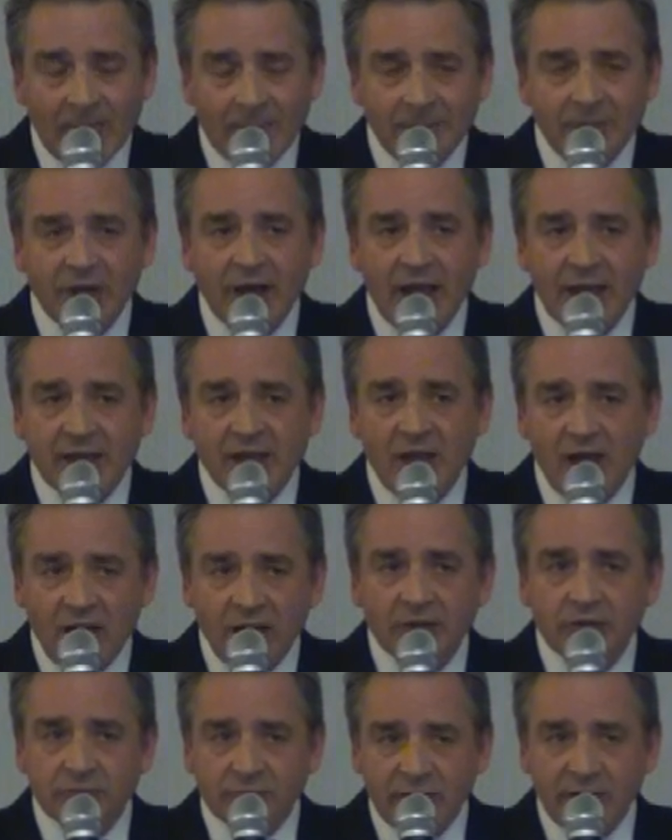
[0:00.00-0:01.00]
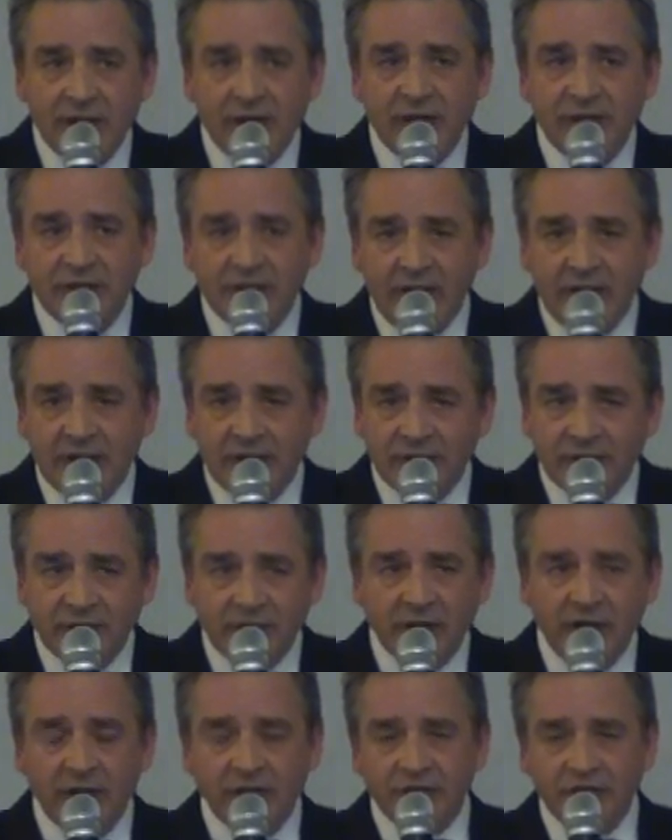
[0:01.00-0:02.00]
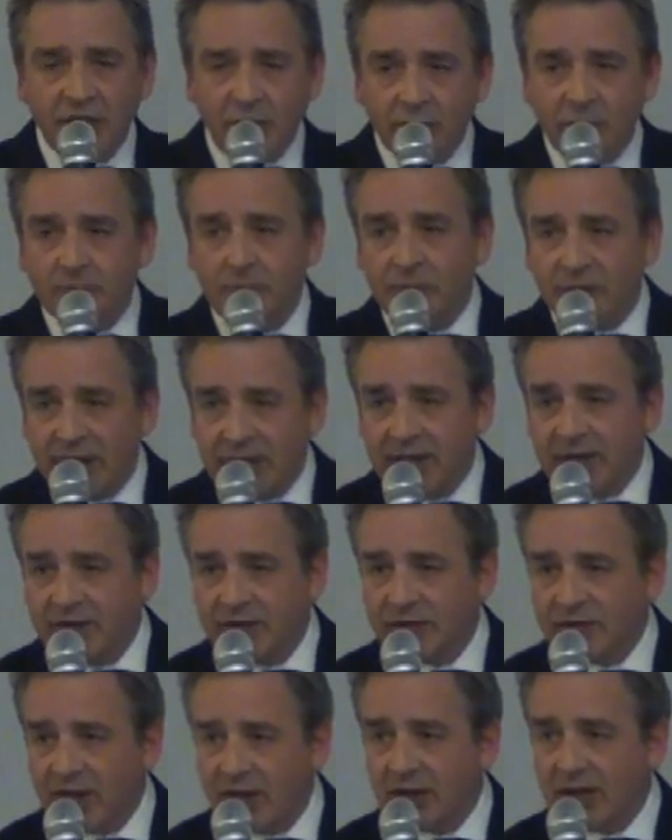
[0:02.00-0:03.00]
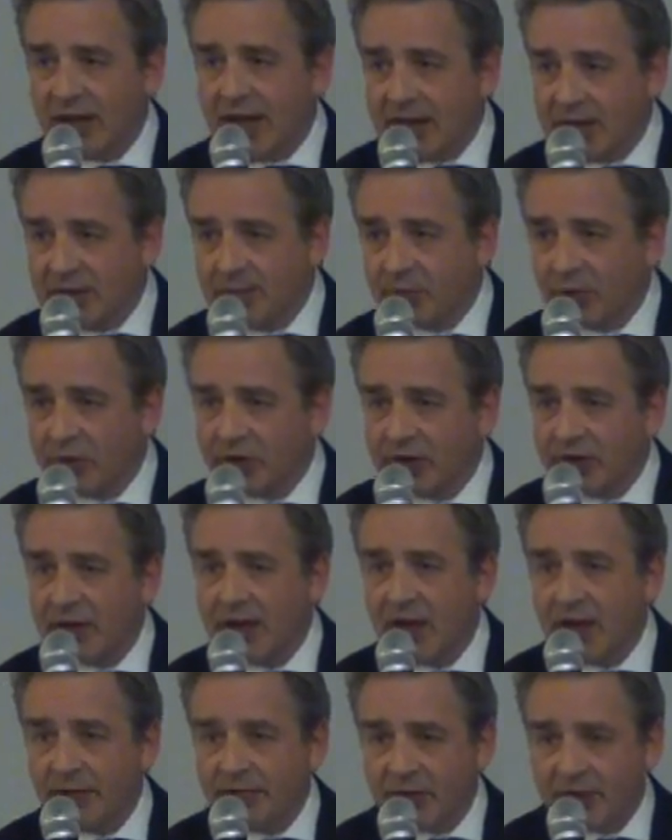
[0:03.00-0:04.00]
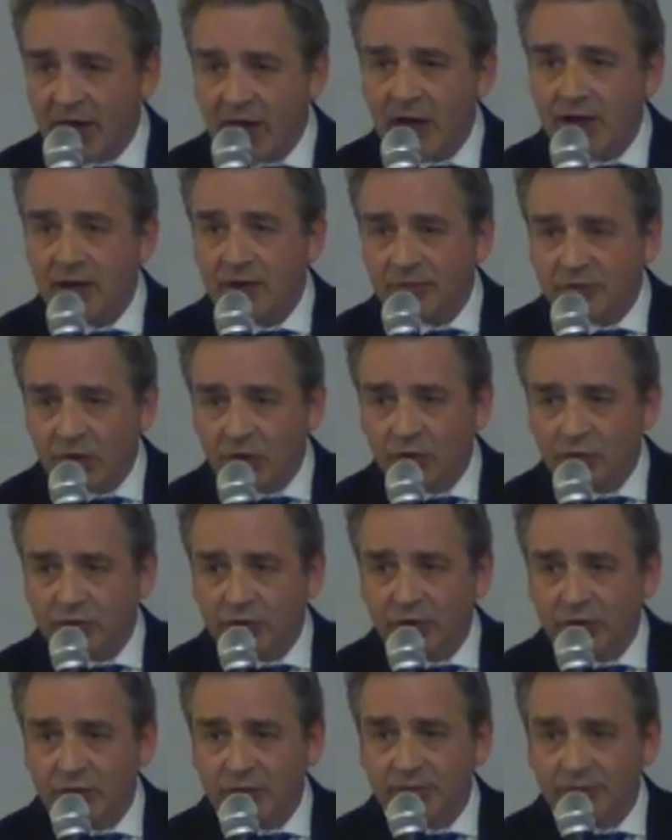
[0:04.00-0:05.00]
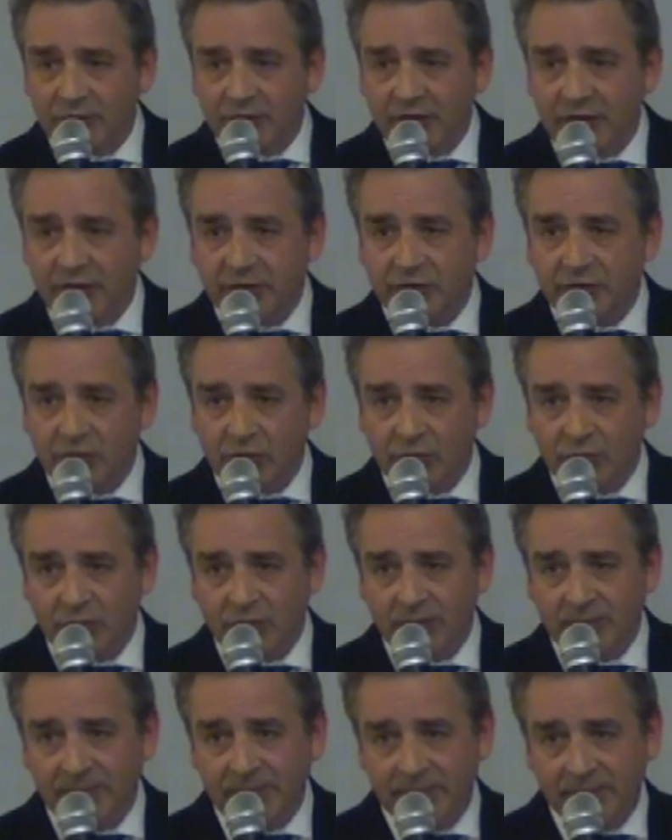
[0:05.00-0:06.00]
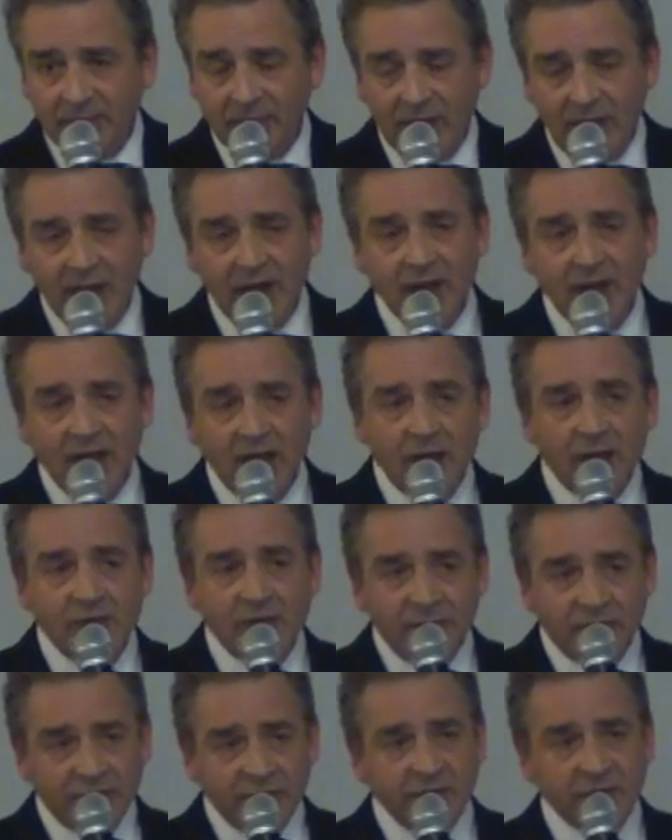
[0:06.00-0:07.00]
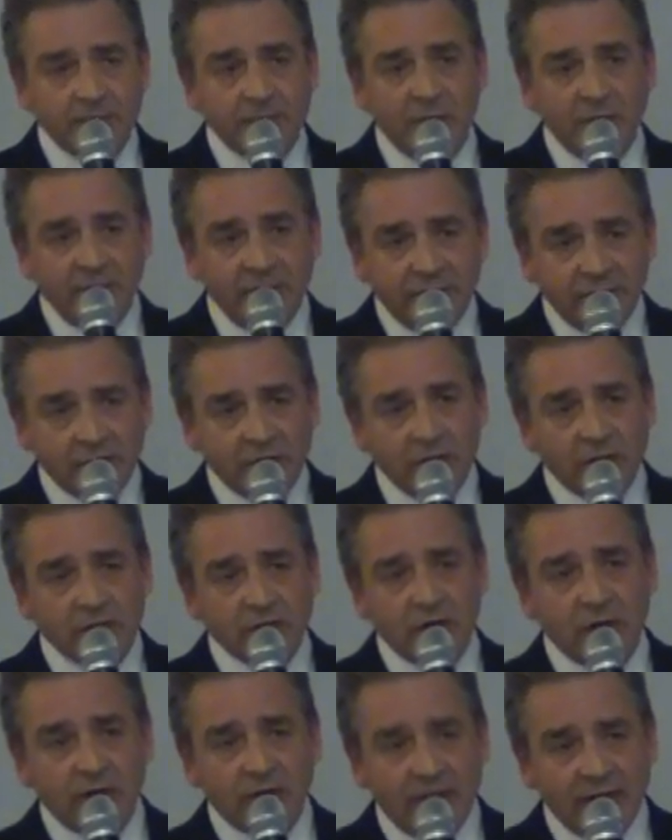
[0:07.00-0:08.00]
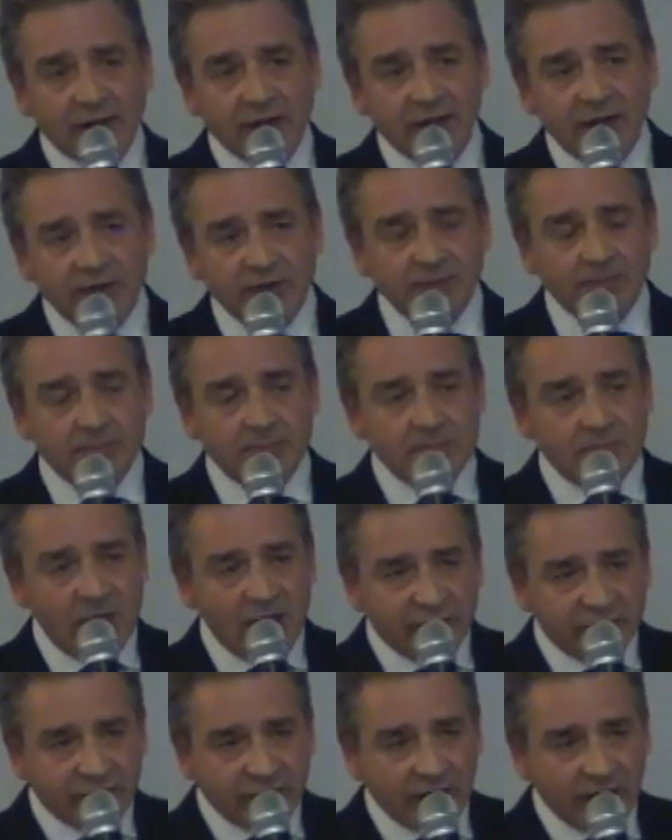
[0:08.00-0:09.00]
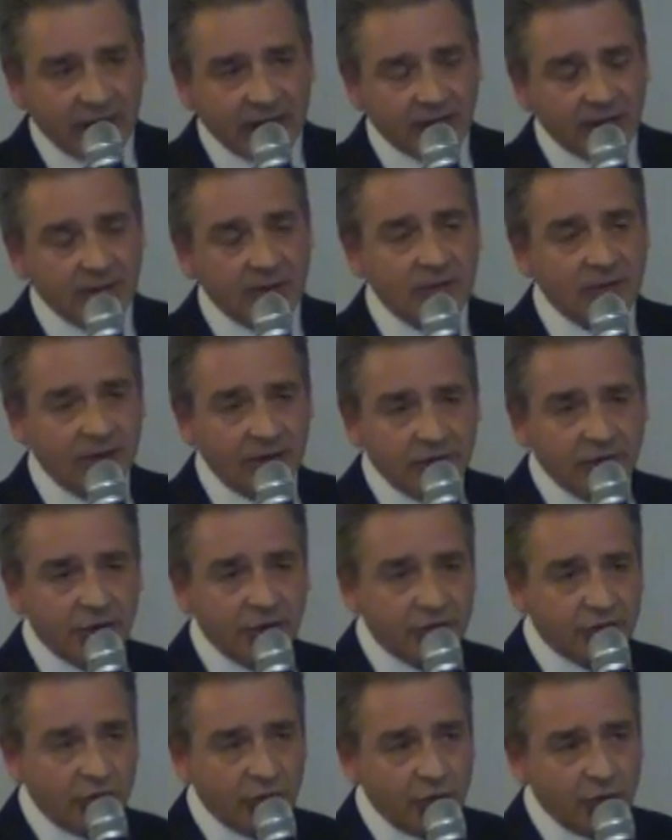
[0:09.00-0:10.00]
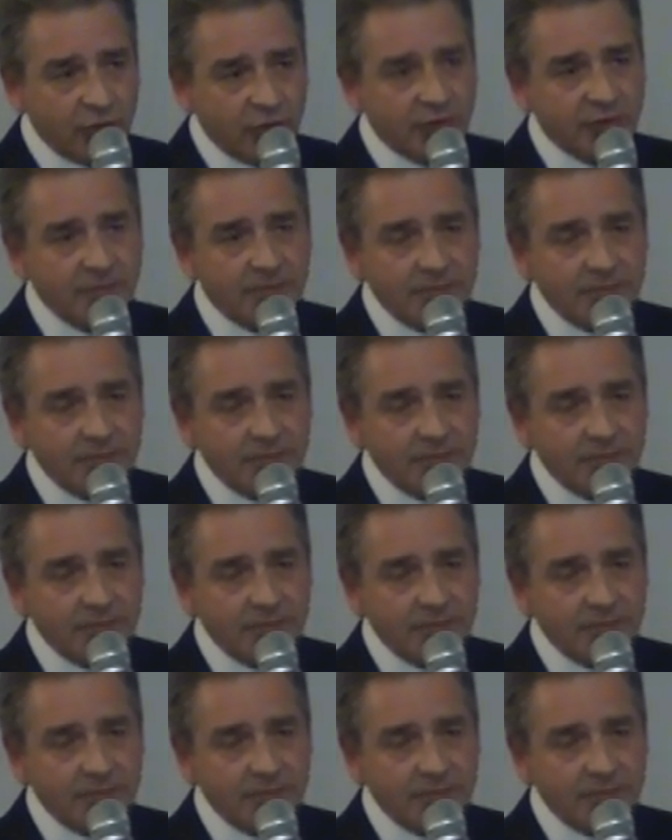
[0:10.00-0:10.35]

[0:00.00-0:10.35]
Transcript: But I can't really say this, and don't please tell anybody that I have told you that it's true. And this is political correctness muzzling the truth,